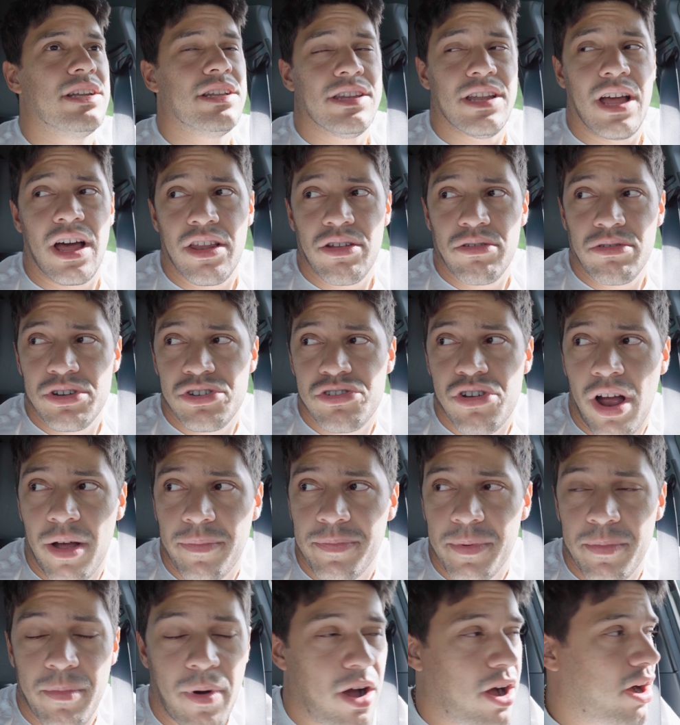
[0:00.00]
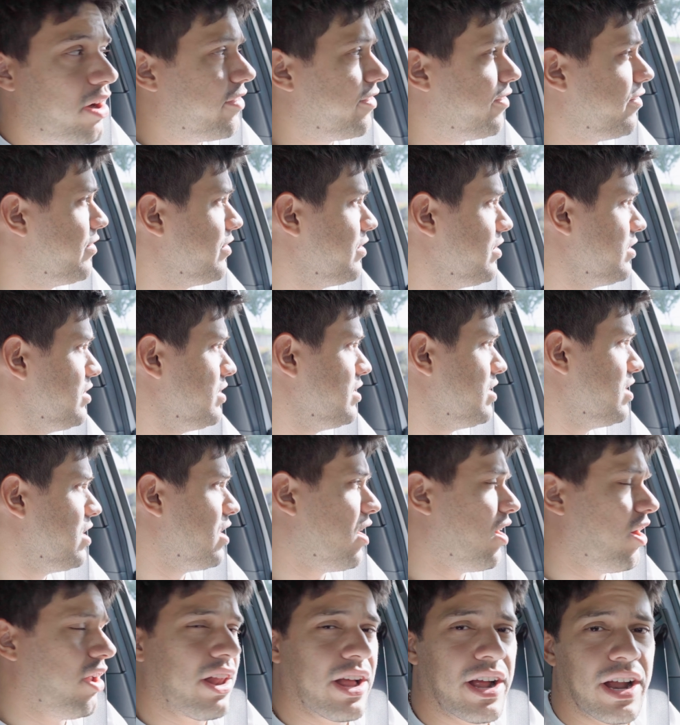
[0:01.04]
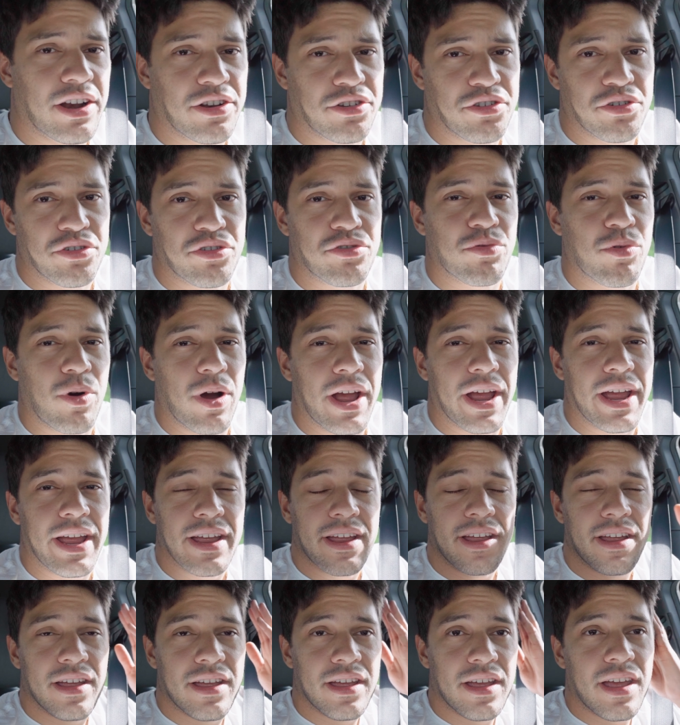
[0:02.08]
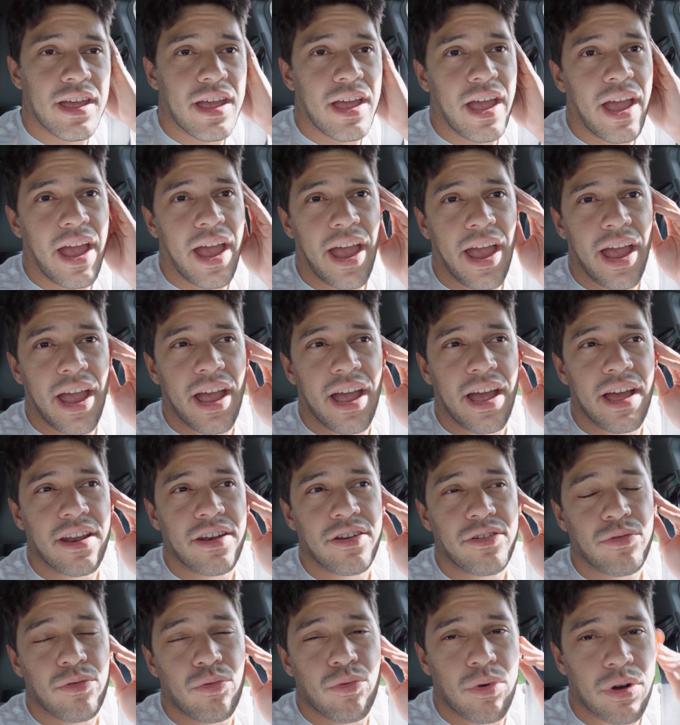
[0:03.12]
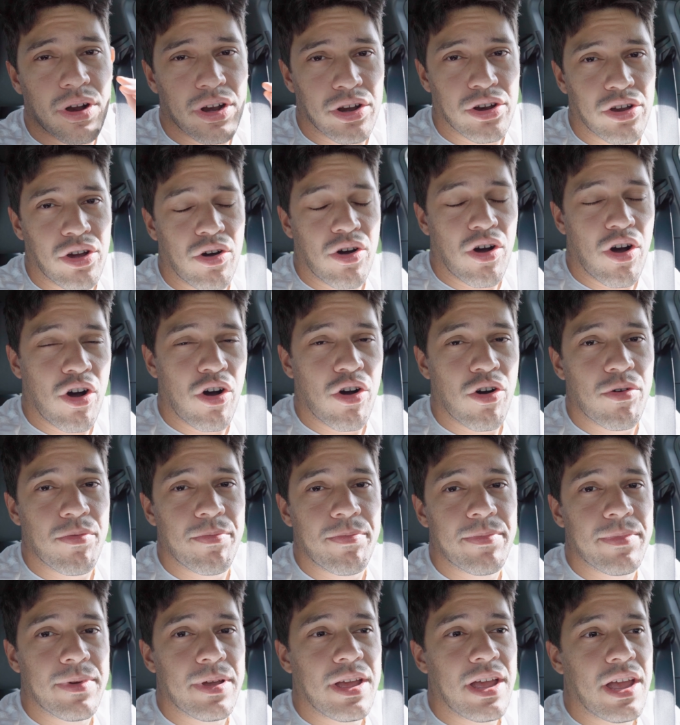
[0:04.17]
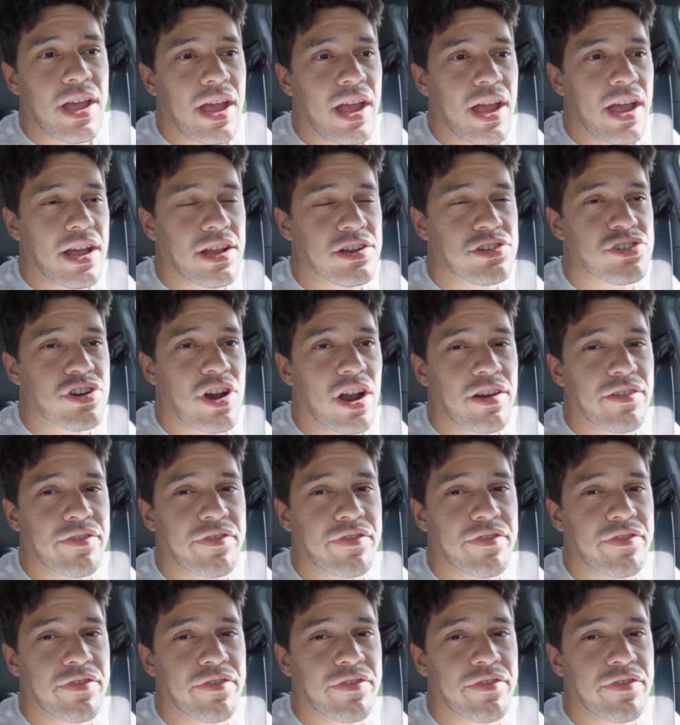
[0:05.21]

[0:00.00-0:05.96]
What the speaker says: Now that we dropped them off, all I gotta do is wait, and we're gonna go home and try to